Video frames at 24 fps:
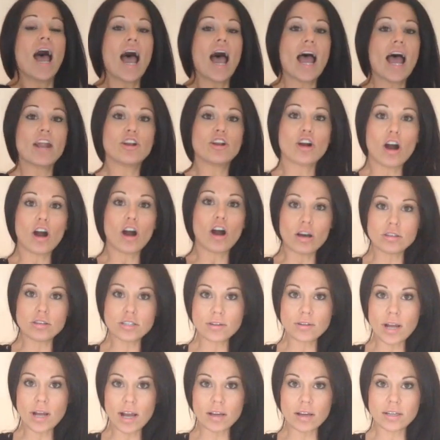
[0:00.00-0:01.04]
And you're also
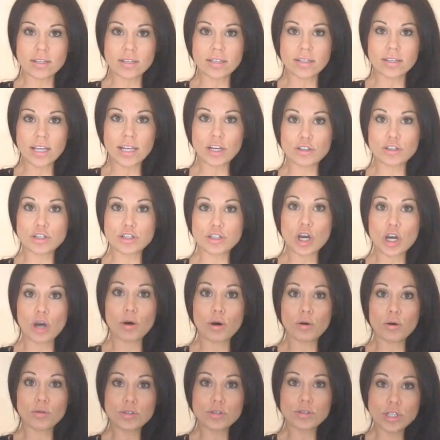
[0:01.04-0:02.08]
not gonna let your
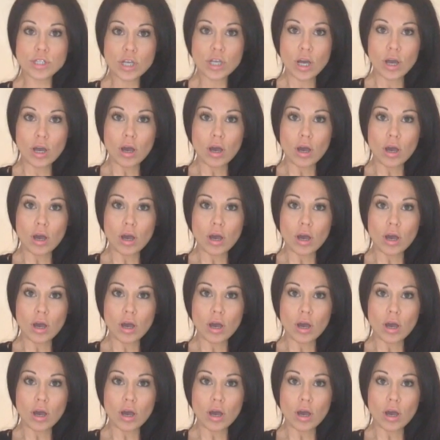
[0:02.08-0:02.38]
toes,